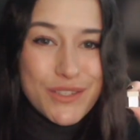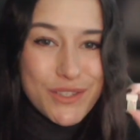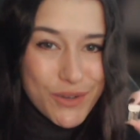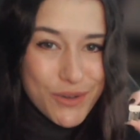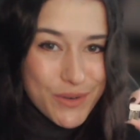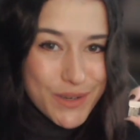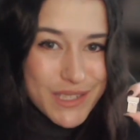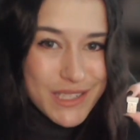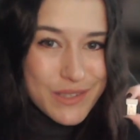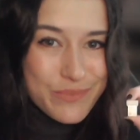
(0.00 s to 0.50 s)

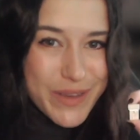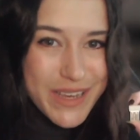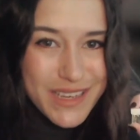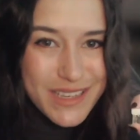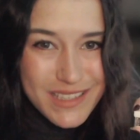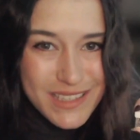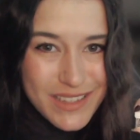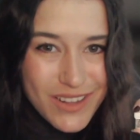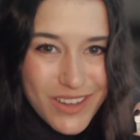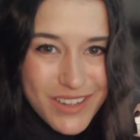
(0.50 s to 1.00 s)

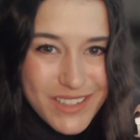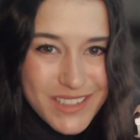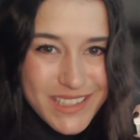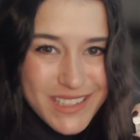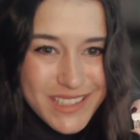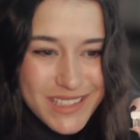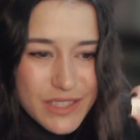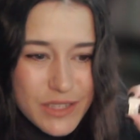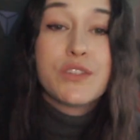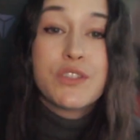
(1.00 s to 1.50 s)
USB
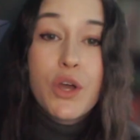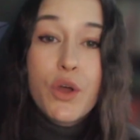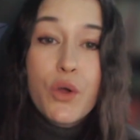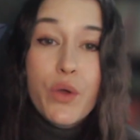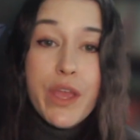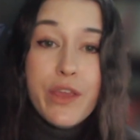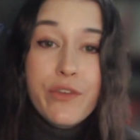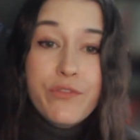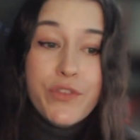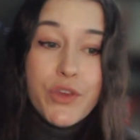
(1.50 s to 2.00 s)
slots.
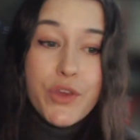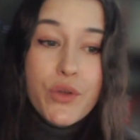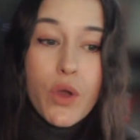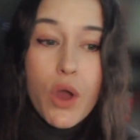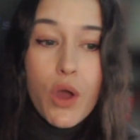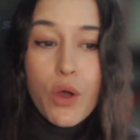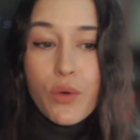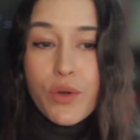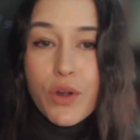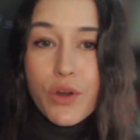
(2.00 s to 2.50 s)
So if you
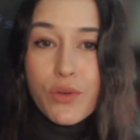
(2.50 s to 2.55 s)
own a